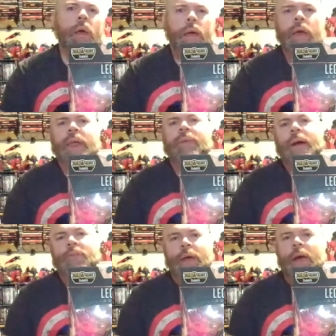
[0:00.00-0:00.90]

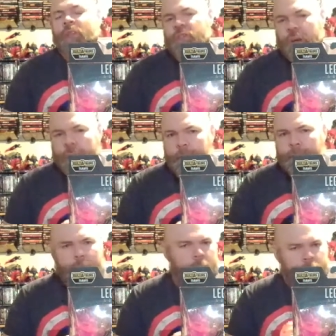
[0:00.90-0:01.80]
Anyways, I'll shut
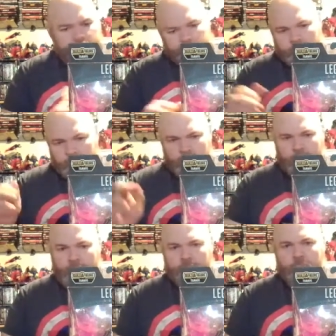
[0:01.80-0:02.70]
up,
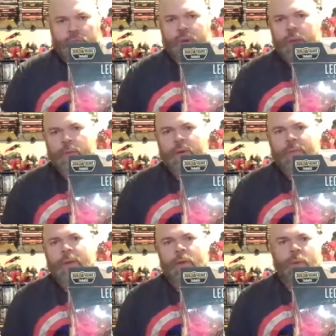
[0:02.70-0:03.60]
and we'll start the
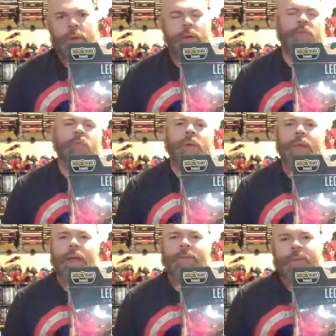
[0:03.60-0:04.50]
review. Should be a
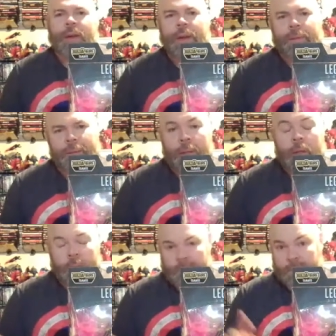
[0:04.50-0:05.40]
lot of fun.
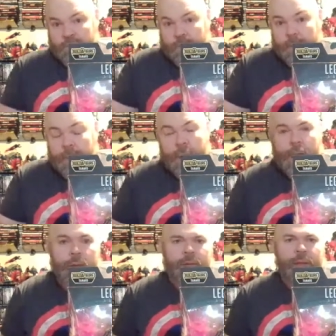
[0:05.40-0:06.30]
Should be better
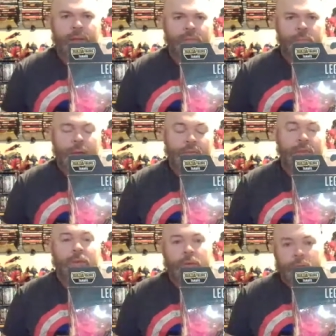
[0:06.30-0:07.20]
than the
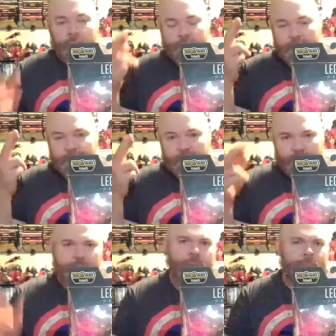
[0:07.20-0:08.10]
Taskmaster. Cross my
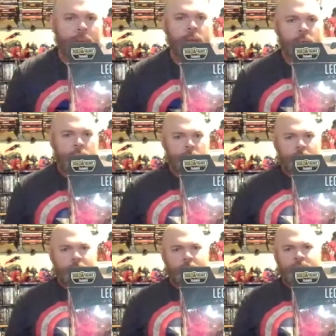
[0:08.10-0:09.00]
fingers.
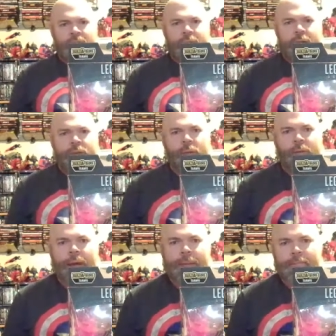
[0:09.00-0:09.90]
Eh, let's get on to it,
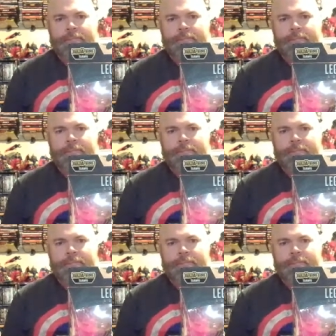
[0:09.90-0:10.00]
right?